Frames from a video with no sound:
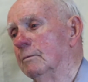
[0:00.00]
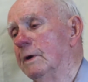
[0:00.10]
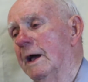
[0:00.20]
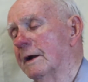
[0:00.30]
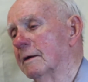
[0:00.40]

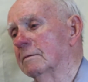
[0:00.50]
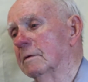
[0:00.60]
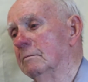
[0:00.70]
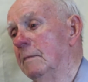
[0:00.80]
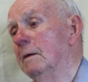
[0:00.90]

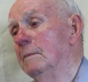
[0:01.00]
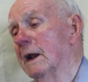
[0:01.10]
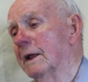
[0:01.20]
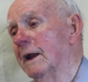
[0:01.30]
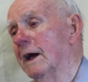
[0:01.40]

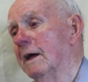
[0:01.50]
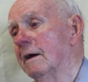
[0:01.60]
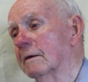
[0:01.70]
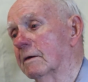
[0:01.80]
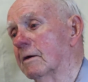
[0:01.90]
Millie and I
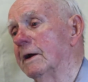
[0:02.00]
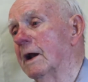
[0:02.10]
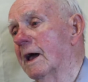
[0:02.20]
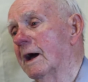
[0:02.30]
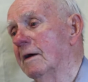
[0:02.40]
had a great
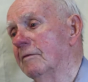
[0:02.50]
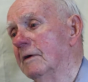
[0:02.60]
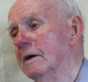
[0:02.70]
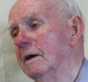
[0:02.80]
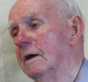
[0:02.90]
life.
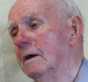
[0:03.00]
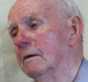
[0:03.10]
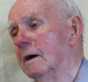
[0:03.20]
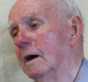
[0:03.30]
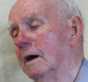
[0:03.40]

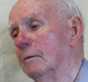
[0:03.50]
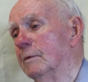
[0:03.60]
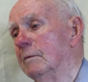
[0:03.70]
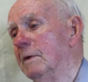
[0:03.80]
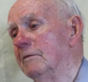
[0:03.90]

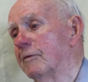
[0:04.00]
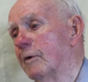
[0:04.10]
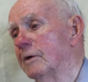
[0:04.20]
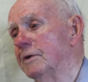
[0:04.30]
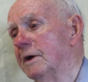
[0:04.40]
We've been
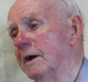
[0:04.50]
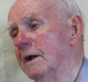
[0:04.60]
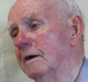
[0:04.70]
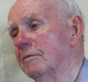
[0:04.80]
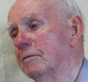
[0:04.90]
fortunate
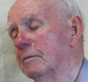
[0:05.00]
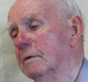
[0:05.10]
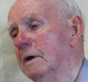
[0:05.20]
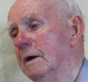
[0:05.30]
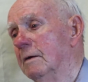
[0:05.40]
enough.
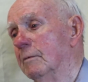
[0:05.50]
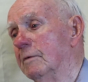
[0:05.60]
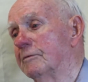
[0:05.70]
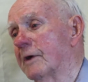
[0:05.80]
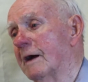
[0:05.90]

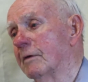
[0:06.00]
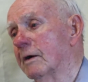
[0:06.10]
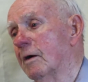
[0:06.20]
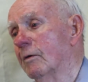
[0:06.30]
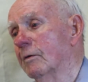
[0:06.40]
We've
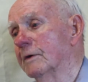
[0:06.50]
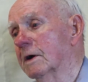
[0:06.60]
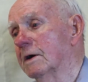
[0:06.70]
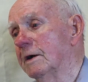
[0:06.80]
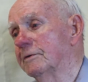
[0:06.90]
traveled all over
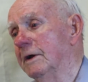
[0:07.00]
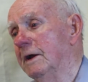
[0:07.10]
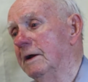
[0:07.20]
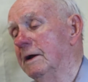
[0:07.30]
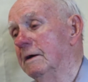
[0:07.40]
the
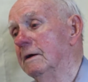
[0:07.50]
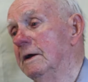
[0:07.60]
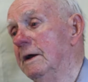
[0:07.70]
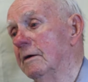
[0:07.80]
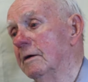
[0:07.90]
country
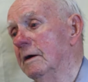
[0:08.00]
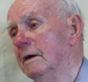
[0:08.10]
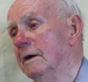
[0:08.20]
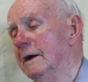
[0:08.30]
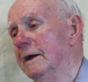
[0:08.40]
here,
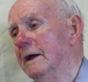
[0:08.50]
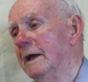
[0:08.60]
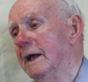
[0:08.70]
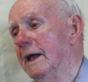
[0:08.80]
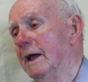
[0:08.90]

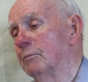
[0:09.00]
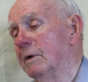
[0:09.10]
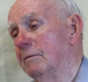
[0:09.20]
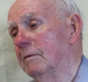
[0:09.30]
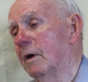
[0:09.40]
and
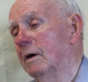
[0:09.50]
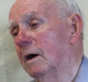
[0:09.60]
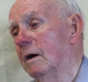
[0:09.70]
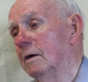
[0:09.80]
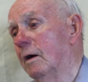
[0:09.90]
we
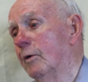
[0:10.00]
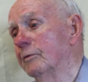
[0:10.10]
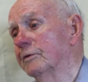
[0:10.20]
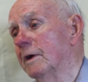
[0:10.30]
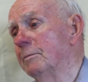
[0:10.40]

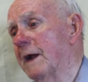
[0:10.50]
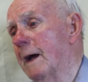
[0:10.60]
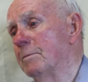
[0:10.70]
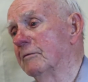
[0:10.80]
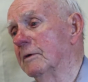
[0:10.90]
owned some
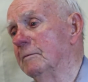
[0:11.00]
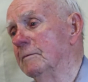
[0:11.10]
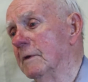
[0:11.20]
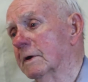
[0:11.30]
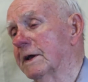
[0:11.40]
type of a
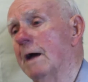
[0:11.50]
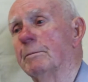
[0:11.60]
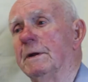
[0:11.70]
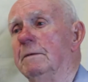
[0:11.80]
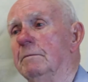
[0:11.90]

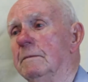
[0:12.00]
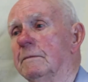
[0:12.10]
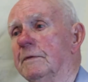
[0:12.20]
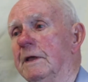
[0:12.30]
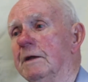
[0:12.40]
camping
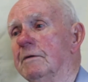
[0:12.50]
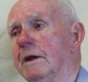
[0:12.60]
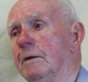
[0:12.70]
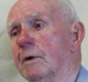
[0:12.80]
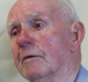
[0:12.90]
thing,
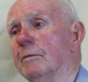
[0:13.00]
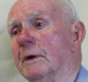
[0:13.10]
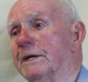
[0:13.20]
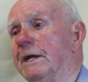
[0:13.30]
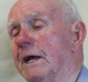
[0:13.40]
anywhere from
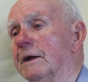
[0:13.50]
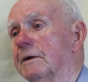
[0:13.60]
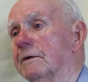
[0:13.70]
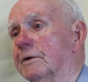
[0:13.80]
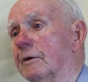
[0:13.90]
a
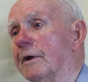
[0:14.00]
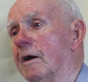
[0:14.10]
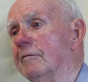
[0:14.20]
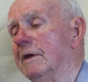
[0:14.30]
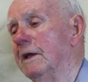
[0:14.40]
tent to an
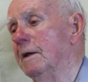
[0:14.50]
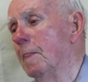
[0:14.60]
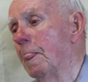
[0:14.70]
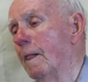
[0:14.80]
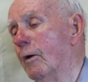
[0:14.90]
RV
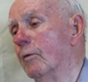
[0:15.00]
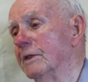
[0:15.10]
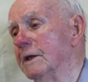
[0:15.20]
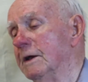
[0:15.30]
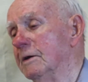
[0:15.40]
over
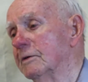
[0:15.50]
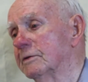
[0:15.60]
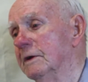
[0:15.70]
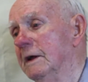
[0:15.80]
the years.